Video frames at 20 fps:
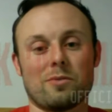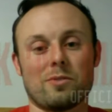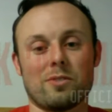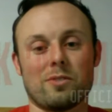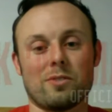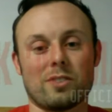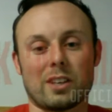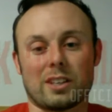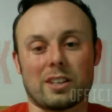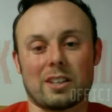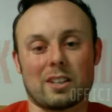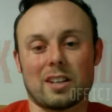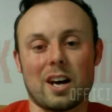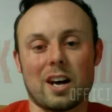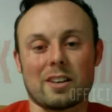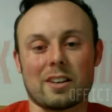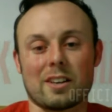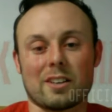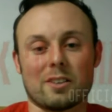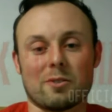the
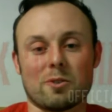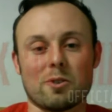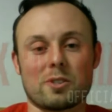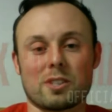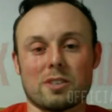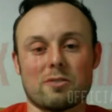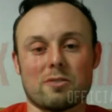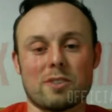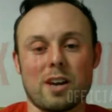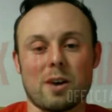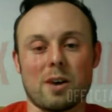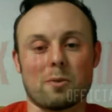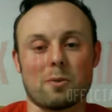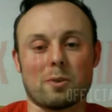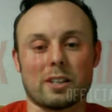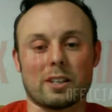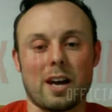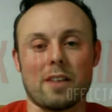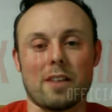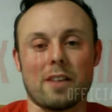Lana and Rusev, yeah, were
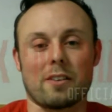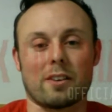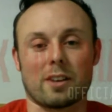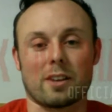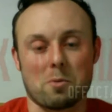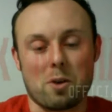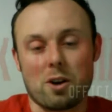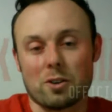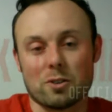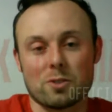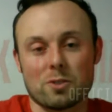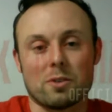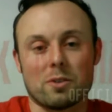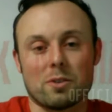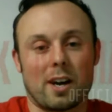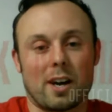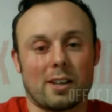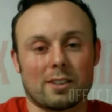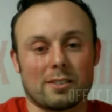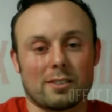together. We all knew
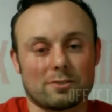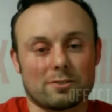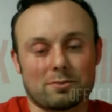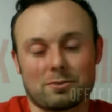that.